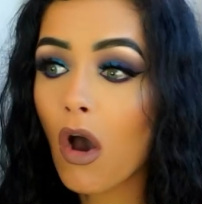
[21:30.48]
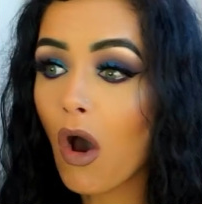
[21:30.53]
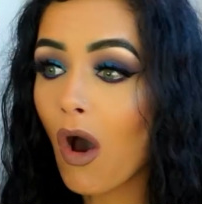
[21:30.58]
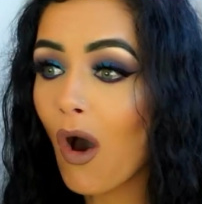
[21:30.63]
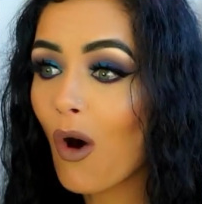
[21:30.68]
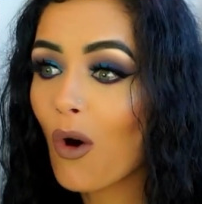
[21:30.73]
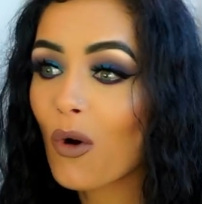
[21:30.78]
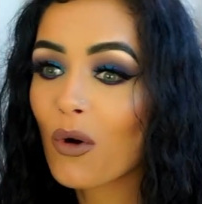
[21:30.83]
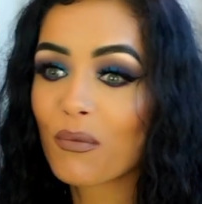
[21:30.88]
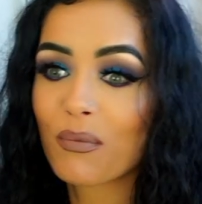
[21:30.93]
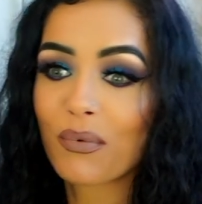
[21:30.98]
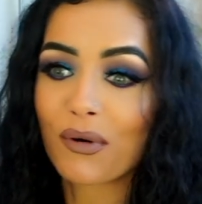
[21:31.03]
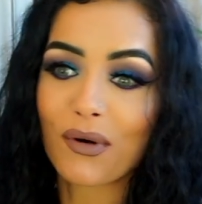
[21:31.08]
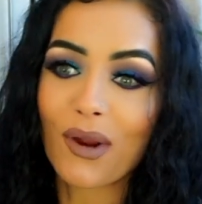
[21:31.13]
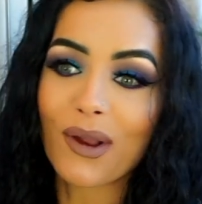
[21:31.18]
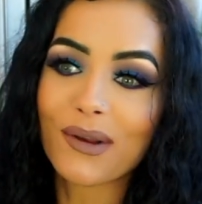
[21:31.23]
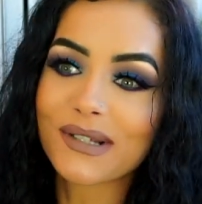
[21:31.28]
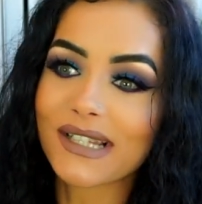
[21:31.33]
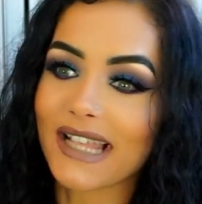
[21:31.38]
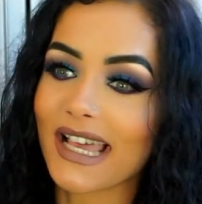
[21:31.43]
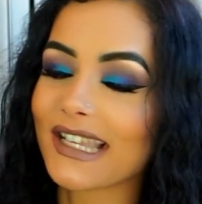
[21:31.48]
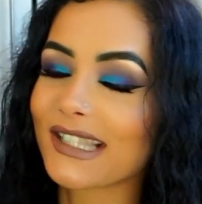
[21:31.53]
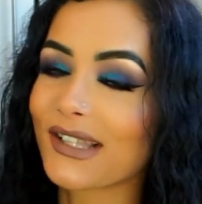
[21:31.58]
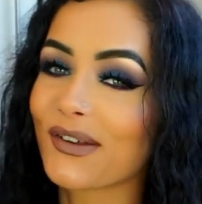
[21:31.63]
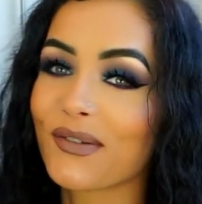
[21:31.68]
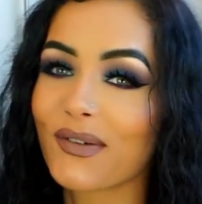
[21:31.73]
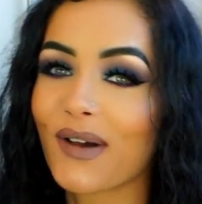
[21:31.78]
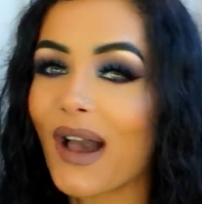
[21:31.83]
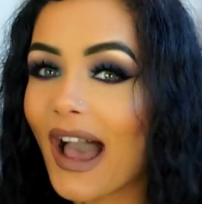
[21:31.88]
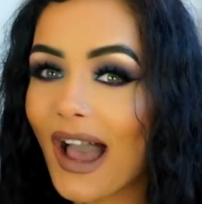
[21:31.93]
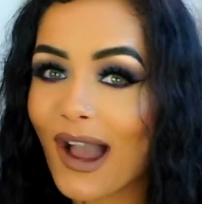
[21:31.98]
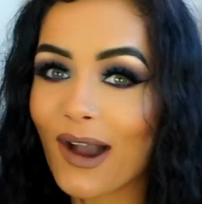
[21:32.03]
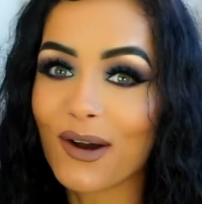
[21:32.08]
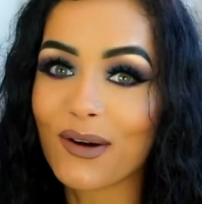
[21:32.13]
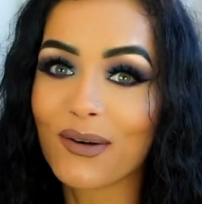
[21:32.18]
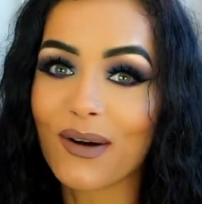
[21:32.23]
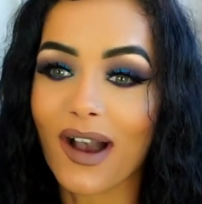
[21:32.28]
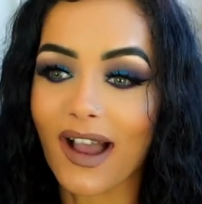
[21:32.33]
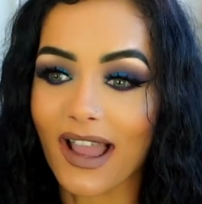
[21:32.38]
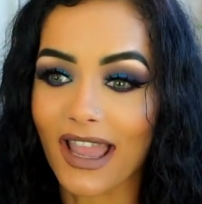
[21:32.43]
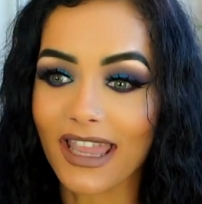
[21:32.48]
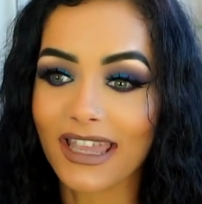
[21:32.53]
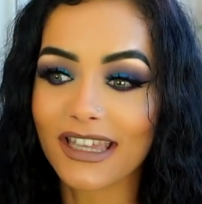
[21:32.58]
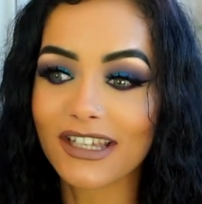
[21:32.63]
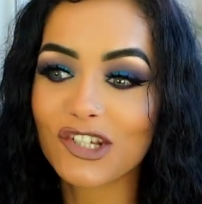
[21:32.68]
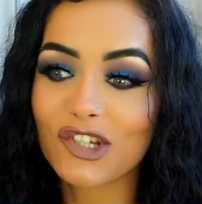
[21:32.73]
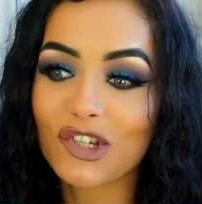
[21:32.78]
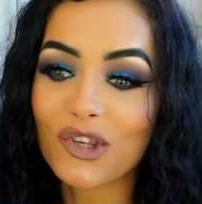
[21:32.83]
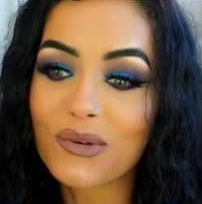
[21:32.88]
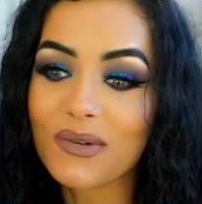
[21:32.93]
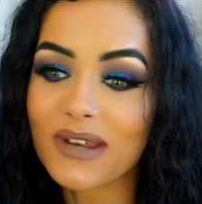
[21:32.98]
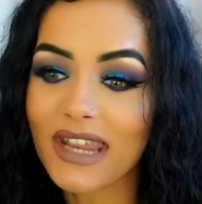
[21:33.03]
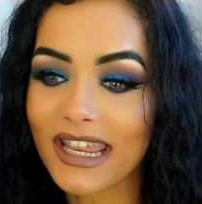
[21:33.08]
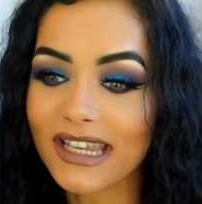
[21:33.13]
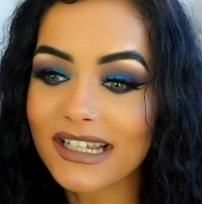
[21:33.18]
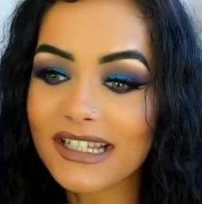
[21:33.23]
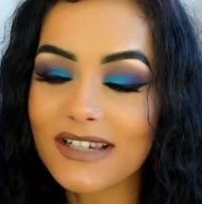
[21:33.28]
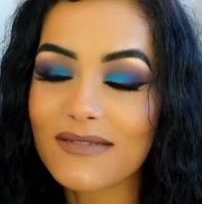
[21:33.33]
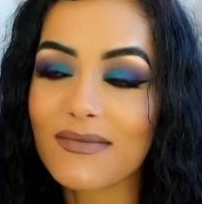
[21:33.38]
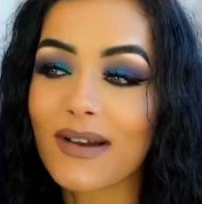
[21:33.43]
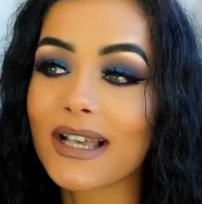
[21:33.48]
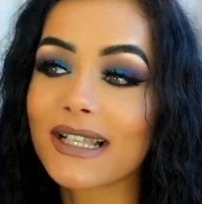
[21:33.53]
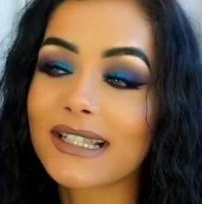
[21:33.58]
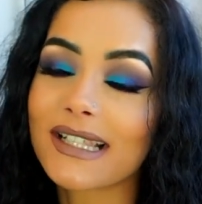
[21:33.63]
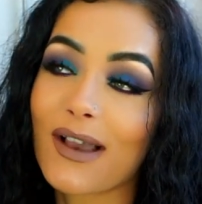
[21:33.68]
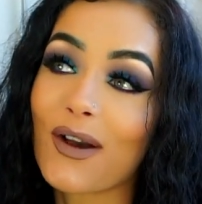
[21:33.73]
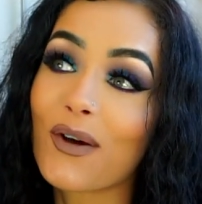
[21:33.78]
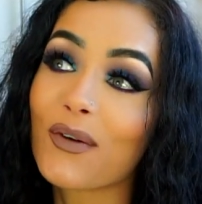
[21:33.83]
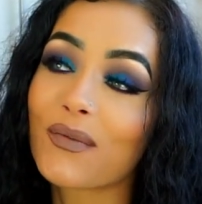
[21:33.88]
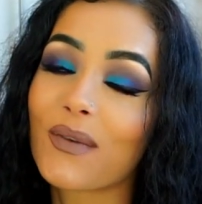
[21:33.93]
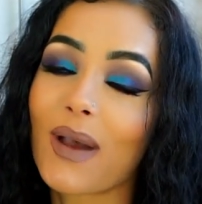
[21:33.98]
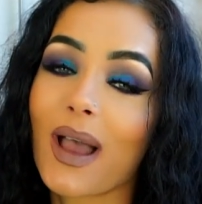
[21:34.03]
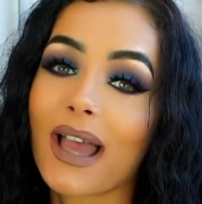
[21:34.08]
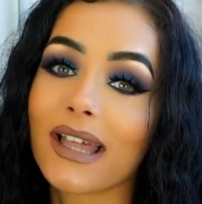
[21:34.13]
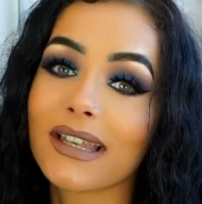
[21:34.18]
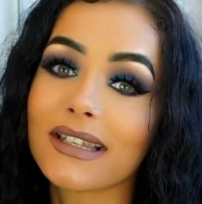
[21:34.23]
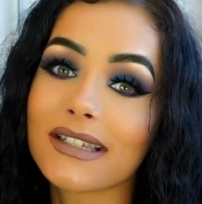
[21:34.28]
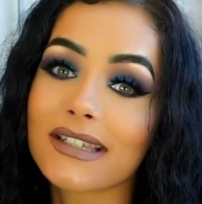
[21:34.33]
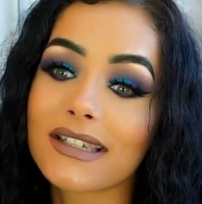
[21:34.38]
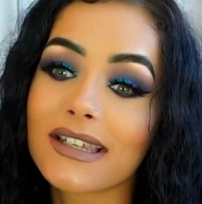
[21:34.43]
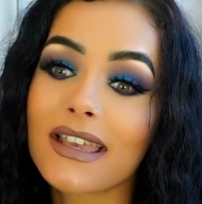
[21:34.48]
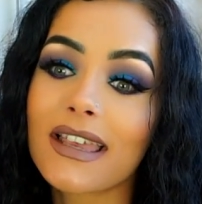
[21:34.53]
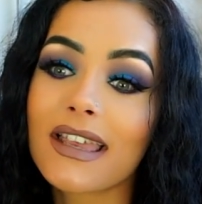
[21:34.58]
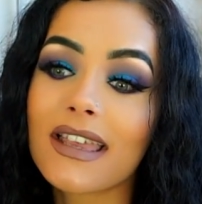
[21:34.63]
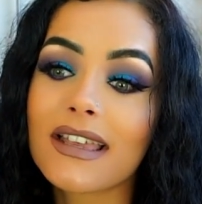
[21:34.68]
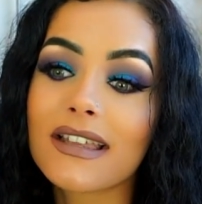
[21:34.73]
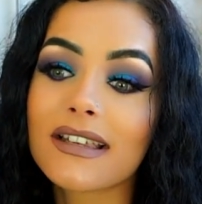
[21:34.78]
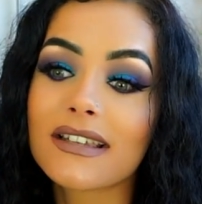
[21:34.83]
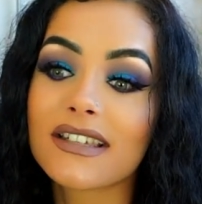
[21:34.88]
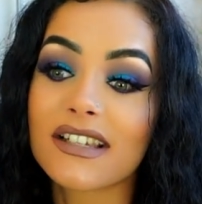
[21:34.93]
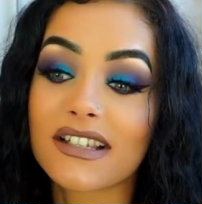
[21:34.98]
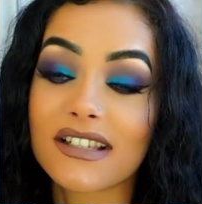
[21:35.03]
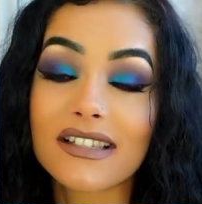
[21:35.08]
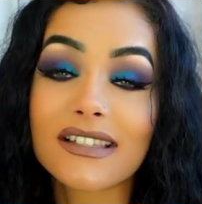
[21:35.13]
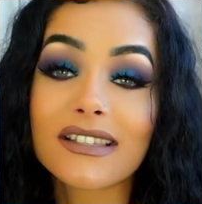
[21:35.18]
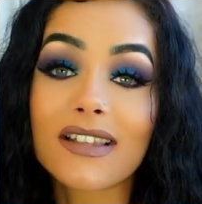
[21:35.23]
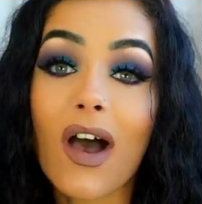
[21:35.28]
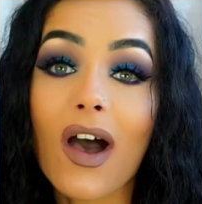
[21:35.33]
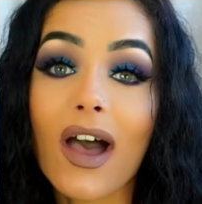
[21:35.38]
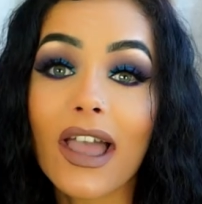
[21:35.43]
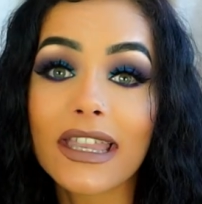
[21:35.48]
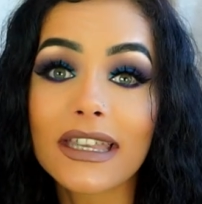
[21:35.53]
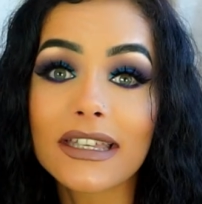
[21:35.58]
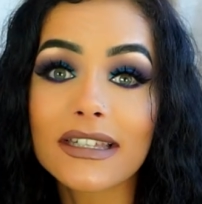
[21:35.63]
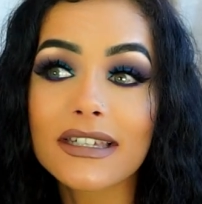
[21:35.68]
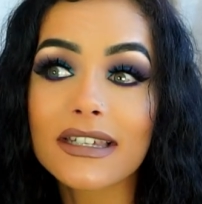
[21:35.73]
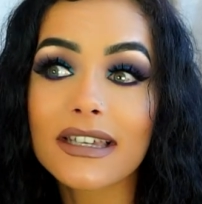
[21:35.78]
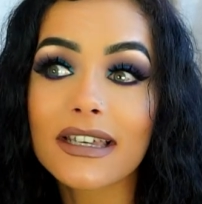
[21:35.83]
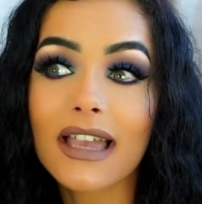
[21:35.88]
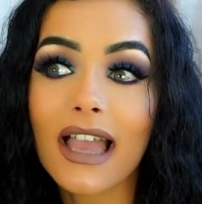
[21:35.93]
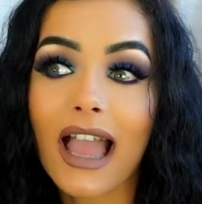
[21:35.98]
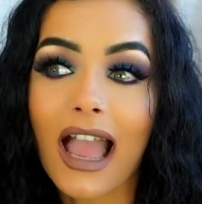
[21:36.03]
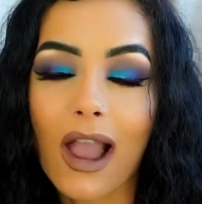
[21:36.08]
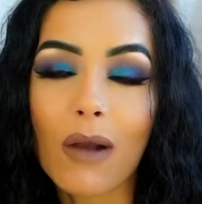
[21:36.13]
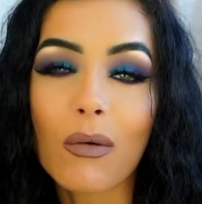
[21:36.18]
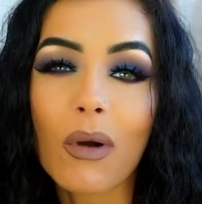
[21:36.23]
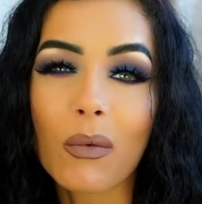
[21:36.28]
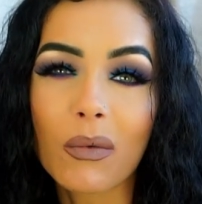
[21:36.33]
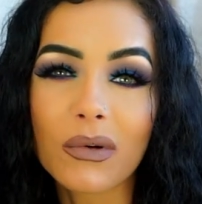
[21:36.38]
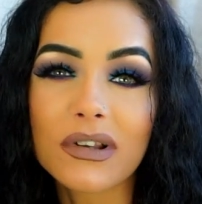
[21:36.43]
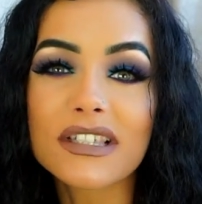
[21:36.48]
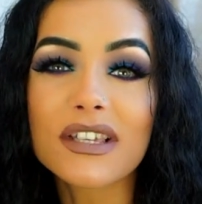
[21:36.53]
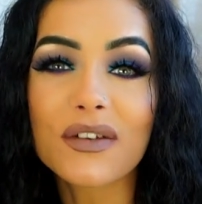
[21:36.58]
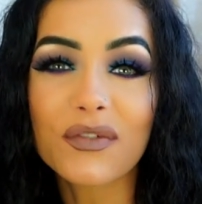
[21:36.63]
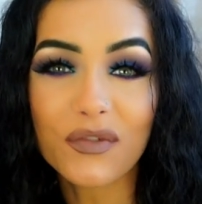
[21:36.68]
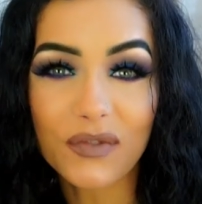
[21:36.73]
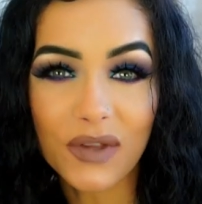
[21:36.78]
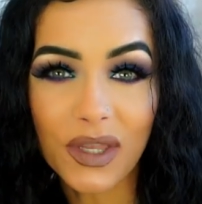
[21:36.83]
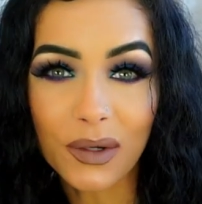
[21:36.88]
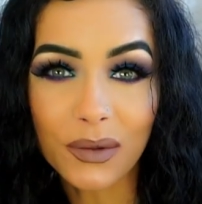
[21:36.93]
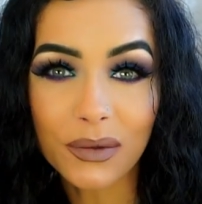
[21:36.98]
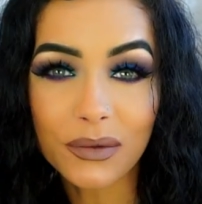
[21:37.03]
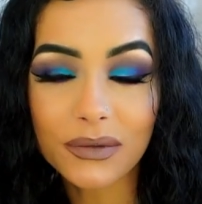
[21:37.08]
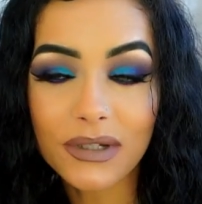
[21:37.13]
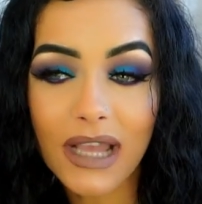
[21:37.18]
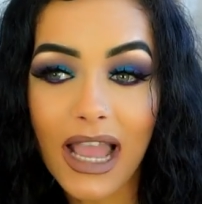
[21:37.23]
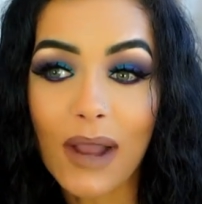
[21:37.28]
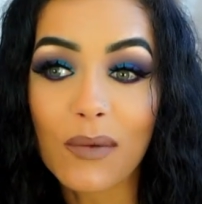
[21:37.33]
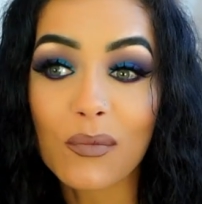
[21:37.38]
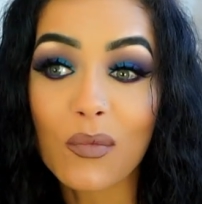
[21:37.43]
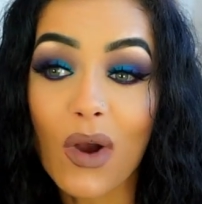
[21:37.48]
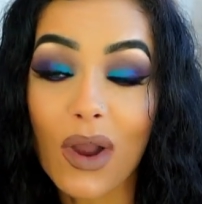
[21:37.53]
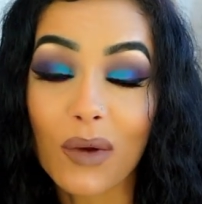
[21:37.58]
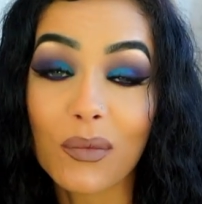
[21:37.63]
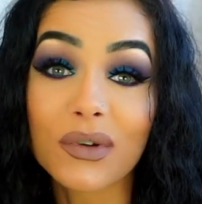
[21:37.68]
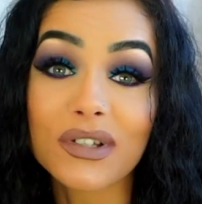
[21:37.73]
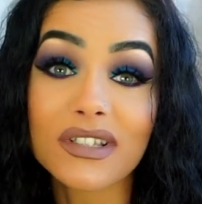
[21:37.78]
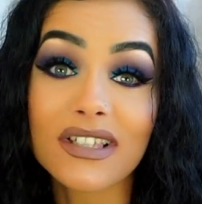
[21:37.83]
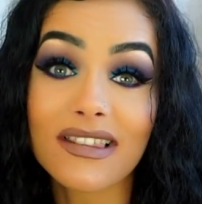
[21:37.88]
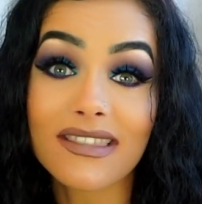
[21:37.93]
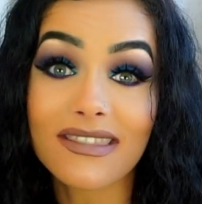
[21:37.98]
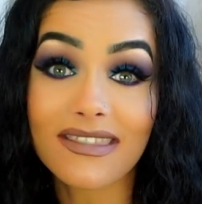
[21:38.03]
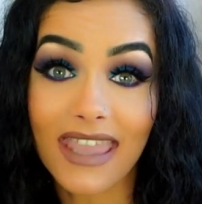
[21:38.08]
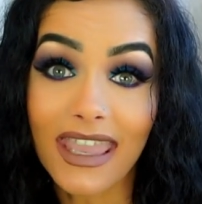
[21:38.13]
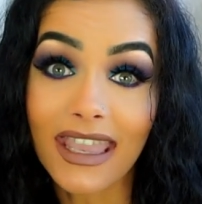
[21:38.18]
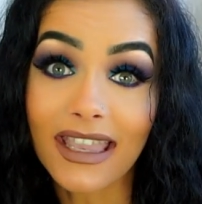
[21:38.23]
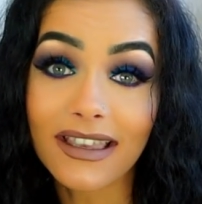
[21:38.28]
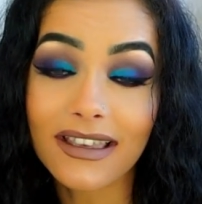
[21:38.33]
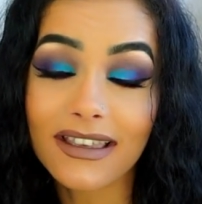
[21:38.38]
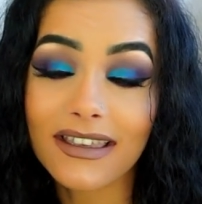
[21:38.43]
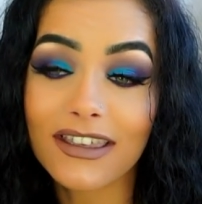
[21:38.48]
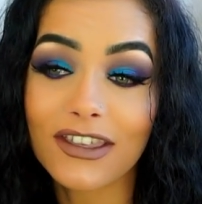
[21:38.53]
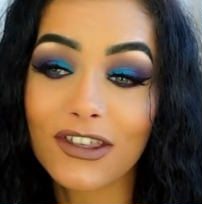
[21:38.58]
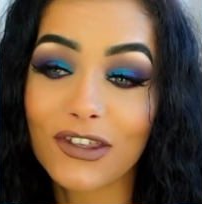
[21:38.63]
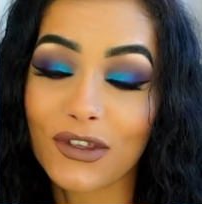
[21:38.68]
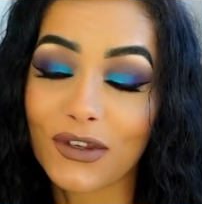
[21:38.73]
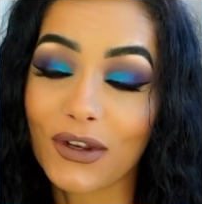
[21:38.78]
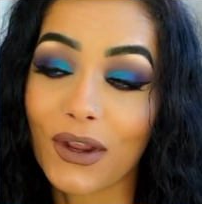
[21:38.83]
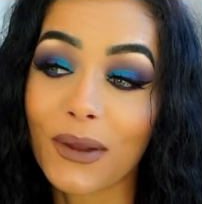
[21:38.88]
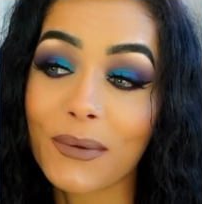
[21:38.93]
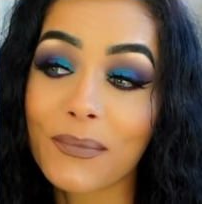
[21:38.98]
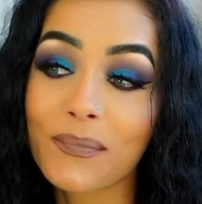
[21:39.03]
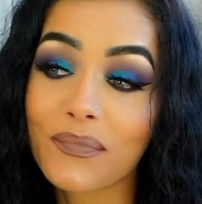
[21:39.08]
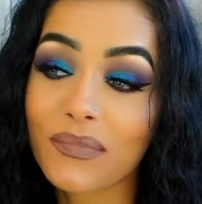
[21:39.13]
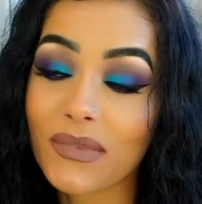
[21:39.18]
whole process of how I tune into myself and decide how I want to feel and what I want to think, you know.